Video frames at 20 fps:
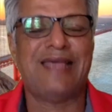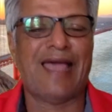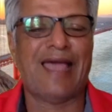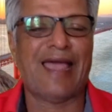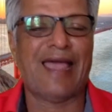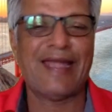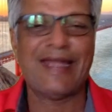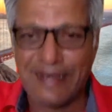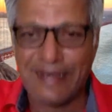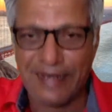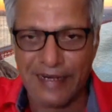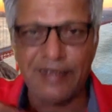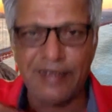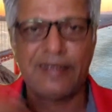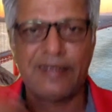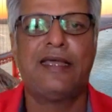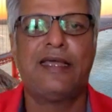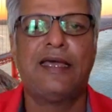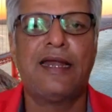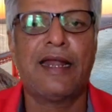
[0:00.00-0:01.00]

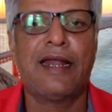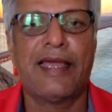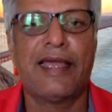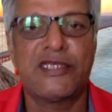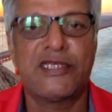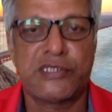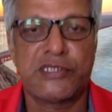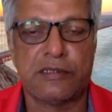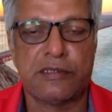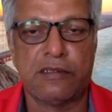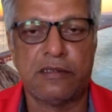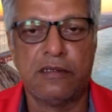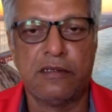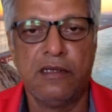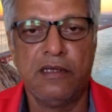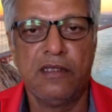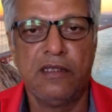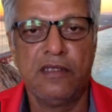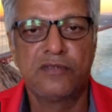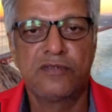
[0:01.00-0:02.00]
identical action.
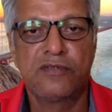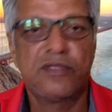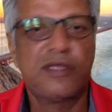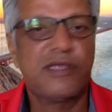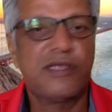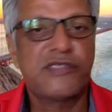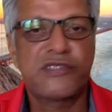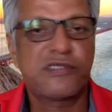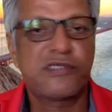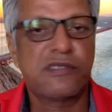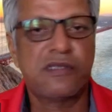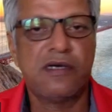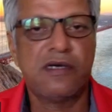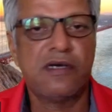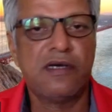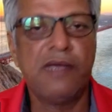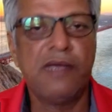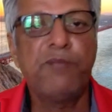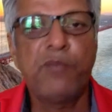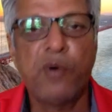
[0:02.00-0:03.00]
So that's
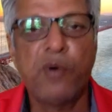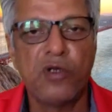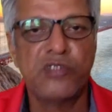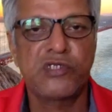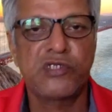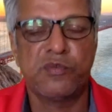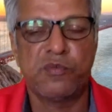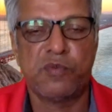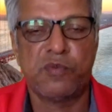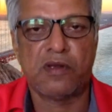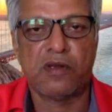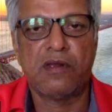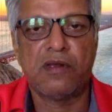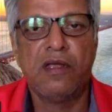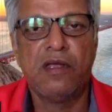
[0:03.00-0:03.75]
impossible.